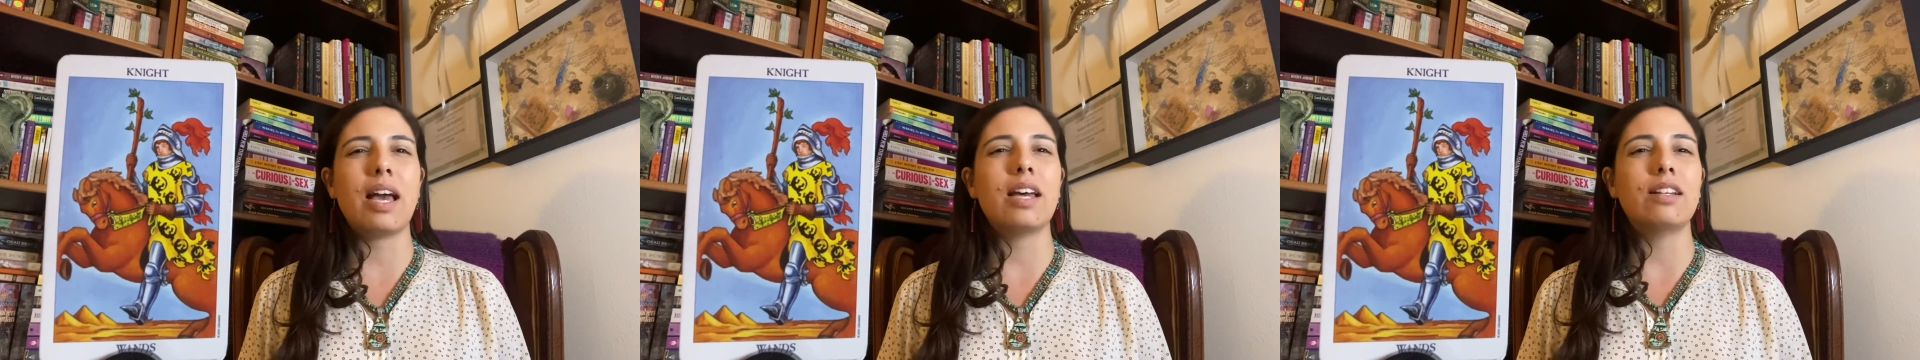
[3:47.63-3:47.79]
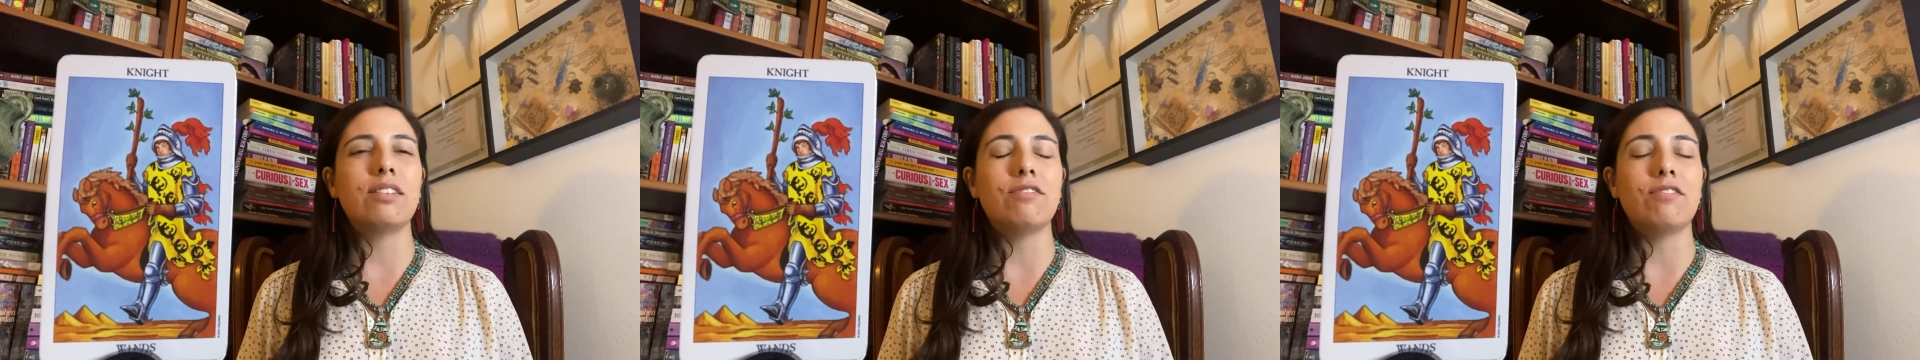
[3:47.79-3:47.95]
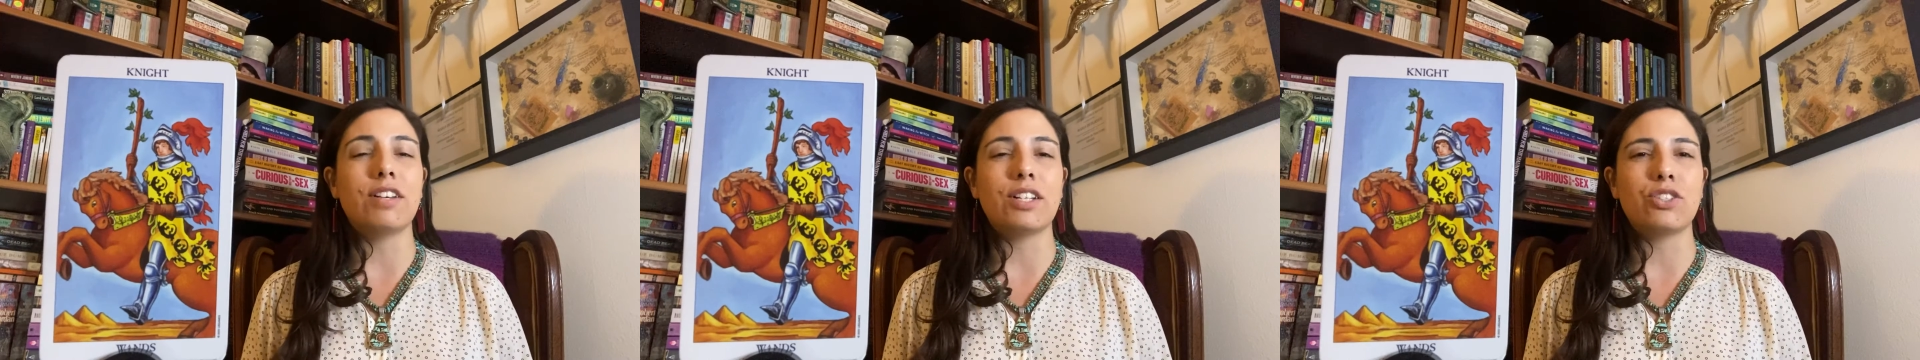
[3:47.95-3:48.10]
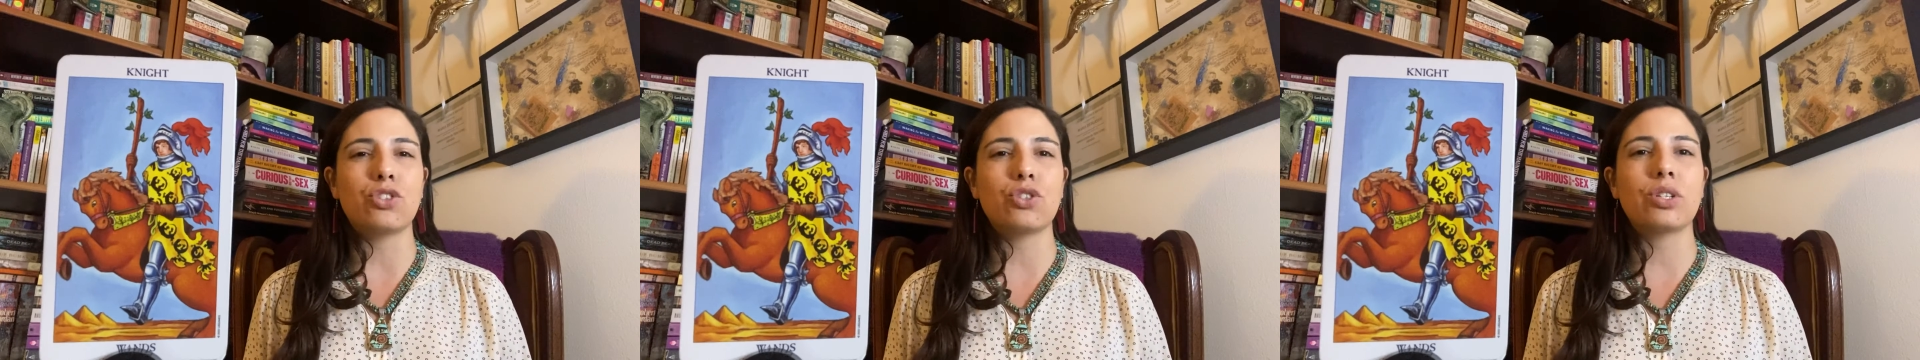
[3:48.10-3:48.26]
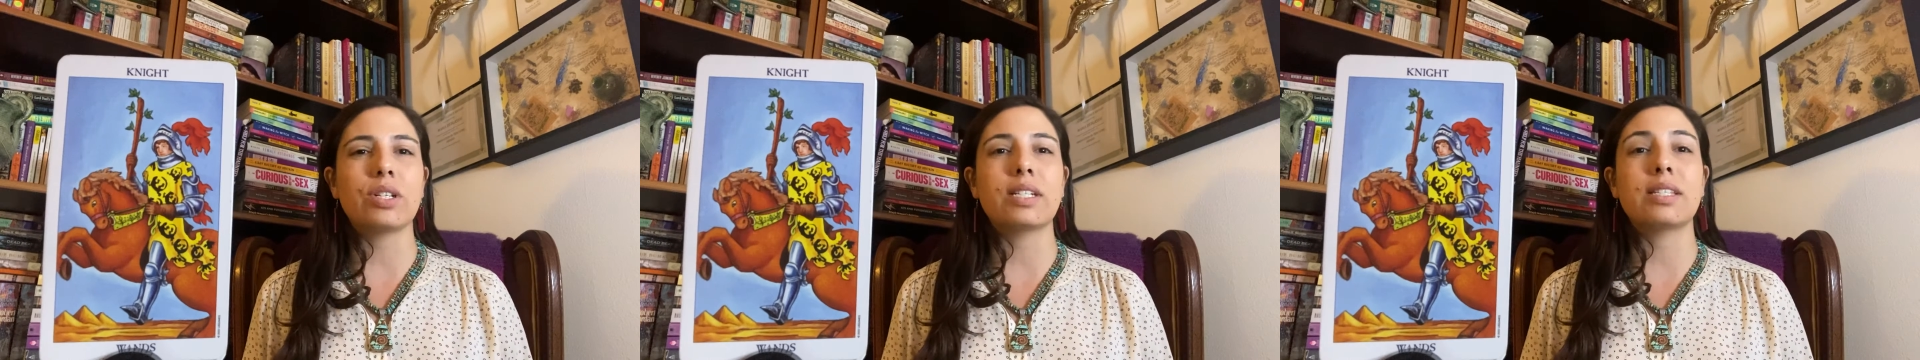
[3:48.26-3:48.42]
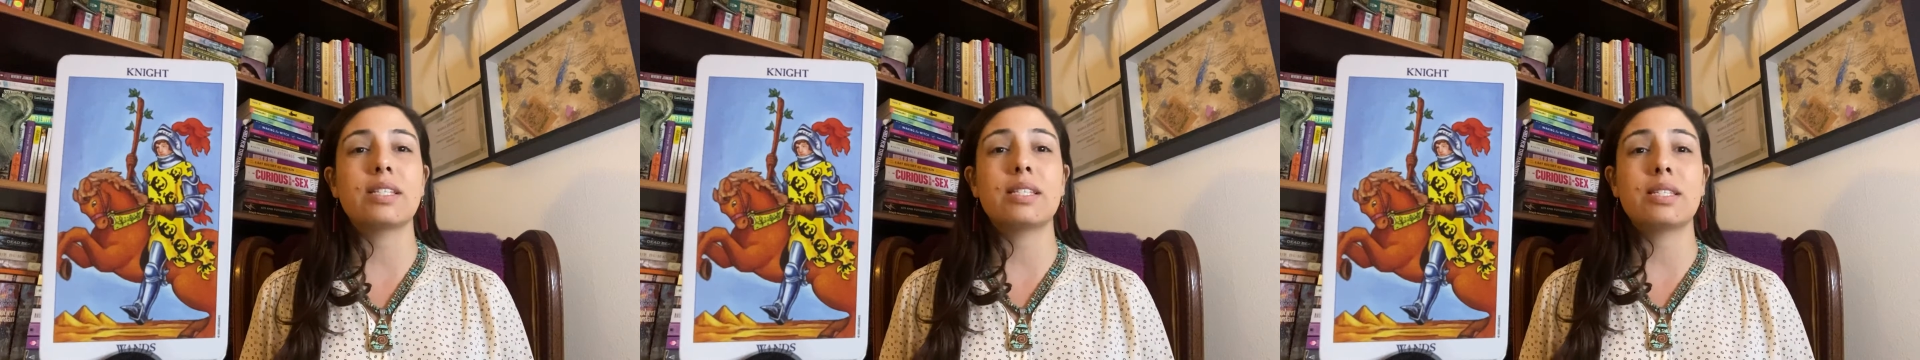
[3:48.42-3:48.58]

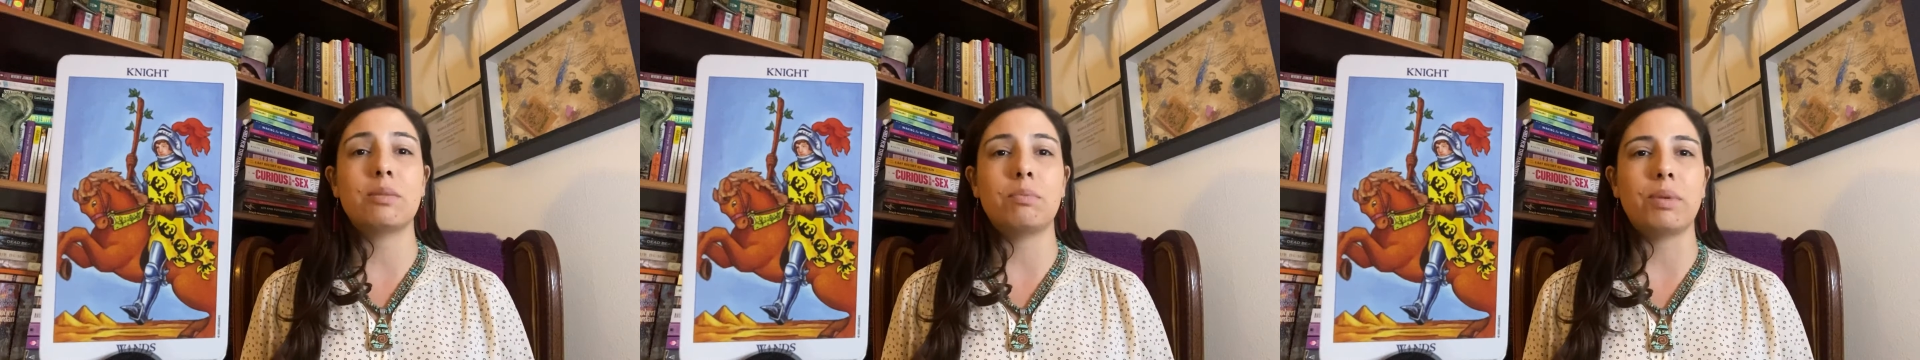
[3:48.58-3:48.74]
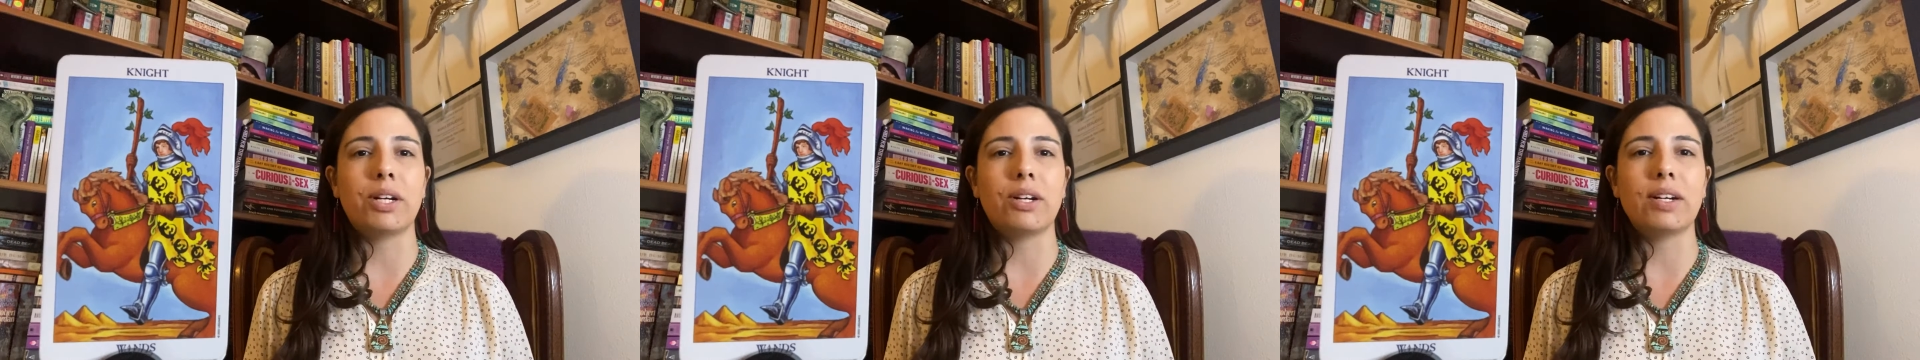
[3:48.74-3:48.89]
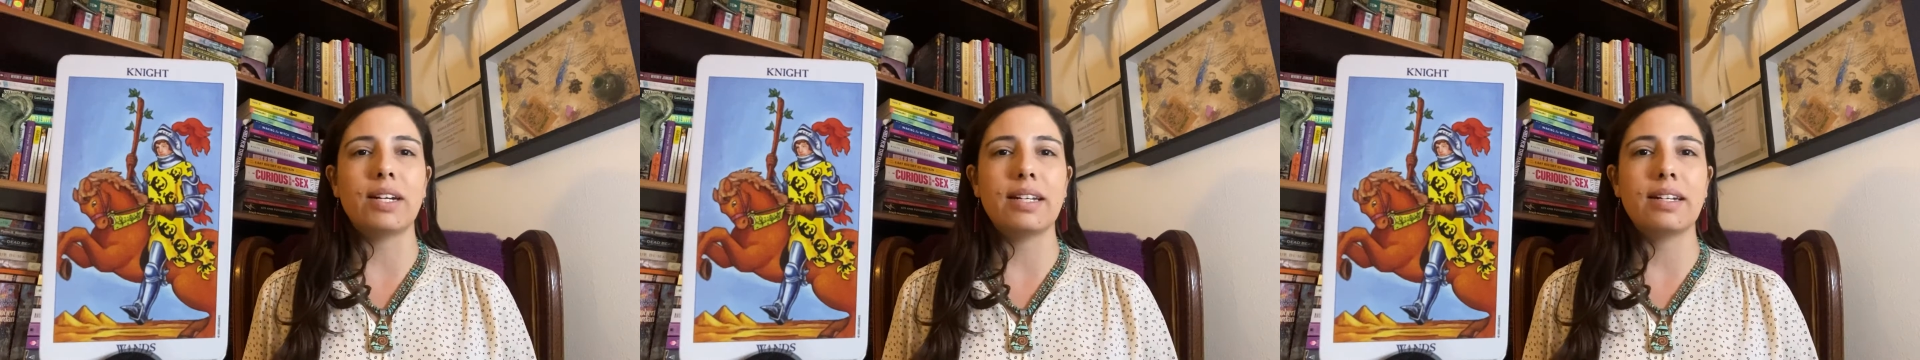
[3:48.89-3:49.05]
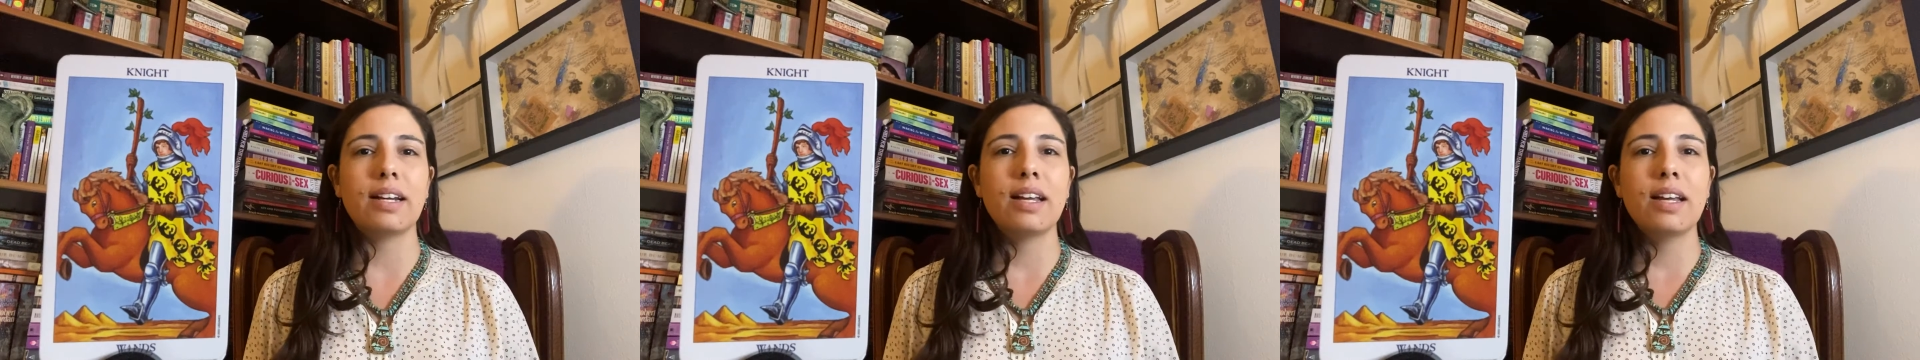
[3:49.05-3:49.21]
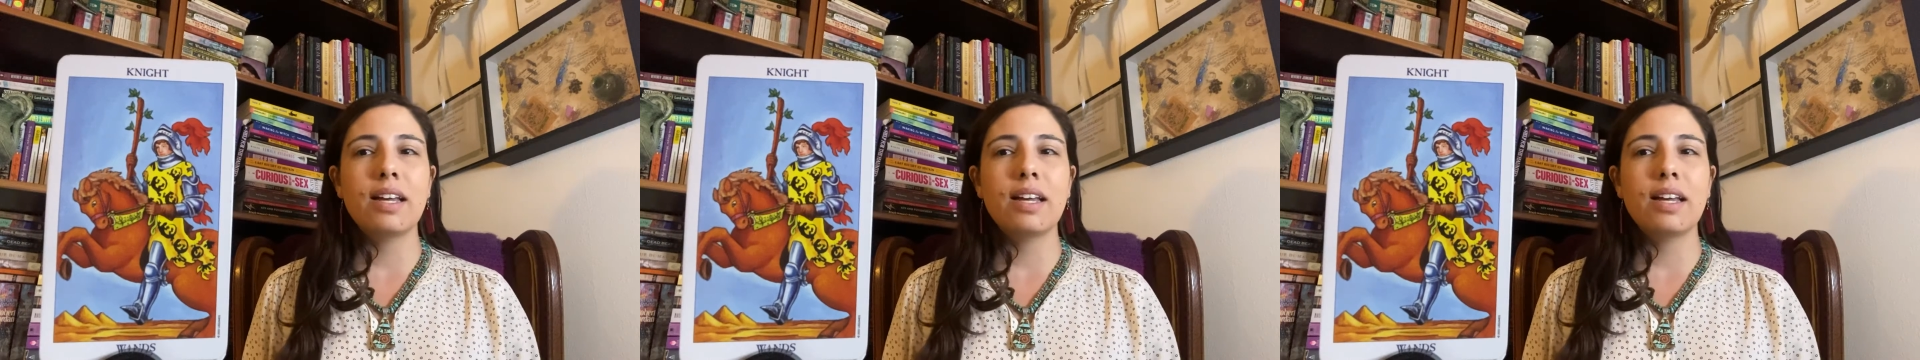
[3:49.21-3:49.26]
adventurous spirit.